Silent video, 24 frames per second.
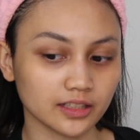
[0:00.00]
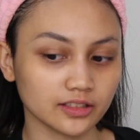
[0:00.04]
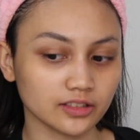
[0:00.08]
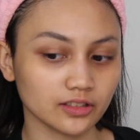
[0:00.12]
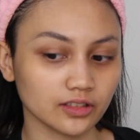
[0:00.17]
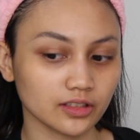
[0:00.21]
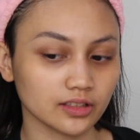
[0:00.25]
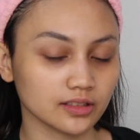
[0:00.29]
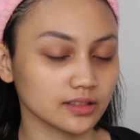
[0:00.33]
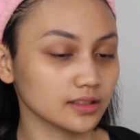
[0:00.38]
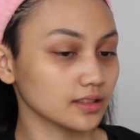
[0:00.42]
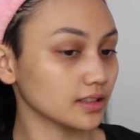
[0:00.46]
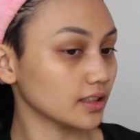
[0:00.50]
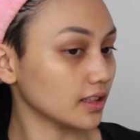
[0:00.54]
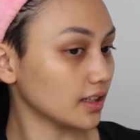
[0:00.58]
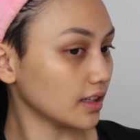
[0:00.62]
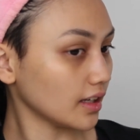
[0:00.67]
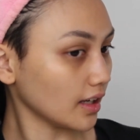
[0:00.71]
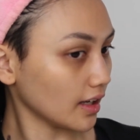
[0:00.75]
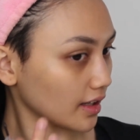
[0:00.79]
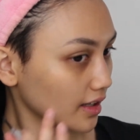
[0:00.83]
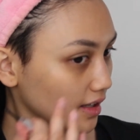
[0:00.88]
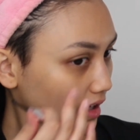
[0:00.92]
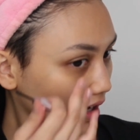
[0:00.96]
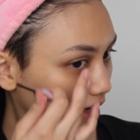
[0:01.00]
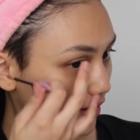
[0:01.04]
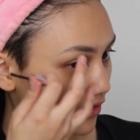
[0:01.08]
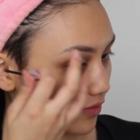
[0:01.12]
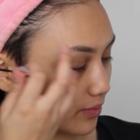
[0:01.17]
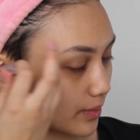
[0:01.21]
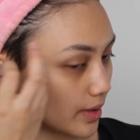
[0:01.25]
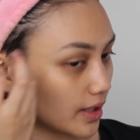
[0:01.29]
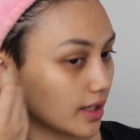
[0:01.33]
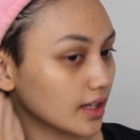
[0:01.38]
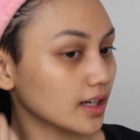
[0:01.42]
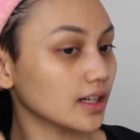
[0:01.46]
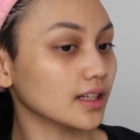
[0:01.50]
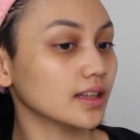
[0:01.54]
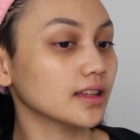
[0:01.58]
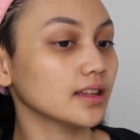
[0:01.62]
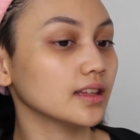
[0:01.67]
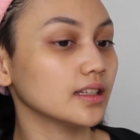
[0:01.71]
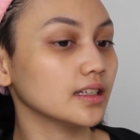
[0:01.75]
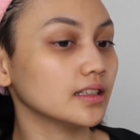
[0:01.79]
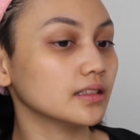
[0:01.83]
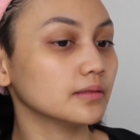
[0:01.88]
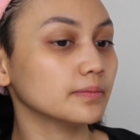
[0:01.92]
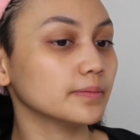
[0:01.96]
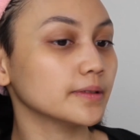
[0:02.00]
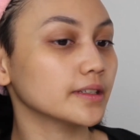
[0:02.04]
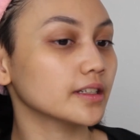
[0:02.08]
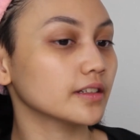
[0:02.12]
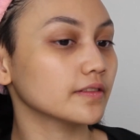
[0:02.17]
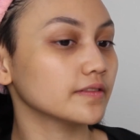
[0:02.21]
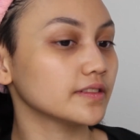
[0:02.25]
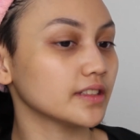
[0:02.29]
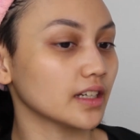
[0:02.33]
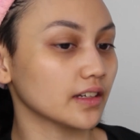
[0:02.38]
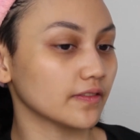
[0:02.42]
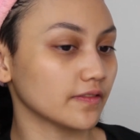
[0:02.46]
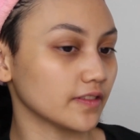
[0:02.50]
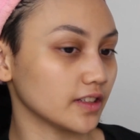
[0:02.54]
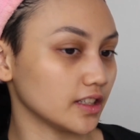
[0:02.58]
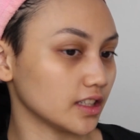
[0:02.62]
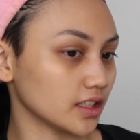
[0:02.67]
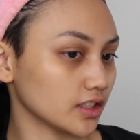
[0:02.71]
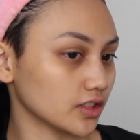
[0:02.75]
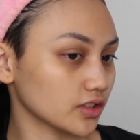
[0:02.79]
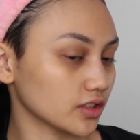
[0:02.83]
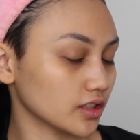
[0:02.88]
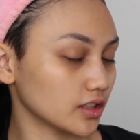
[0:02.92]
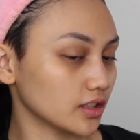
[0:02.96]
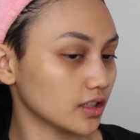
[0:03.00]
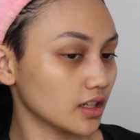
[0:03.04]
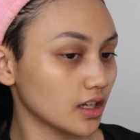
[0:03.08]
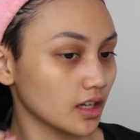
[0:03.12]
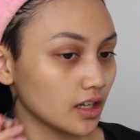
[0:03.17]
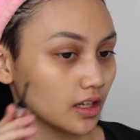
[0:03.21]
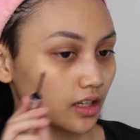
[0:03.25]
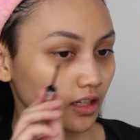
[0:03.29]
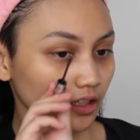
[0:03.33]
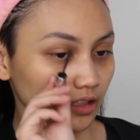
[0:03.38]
As you can see, it gave me a little bit of definition.